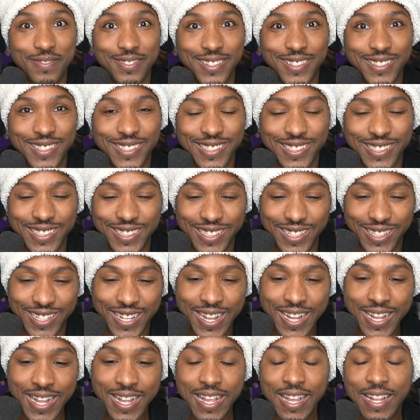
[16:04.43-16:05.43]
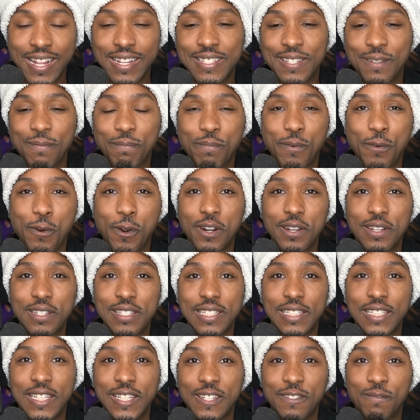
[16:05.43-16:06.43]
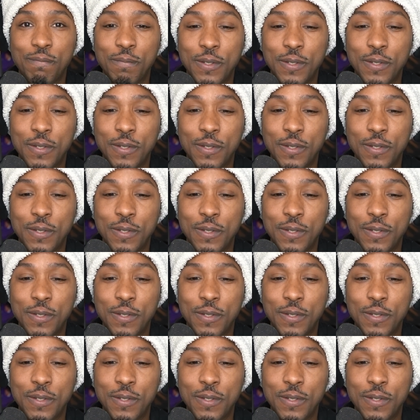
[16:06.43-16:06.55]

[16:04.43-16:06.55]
It's important to give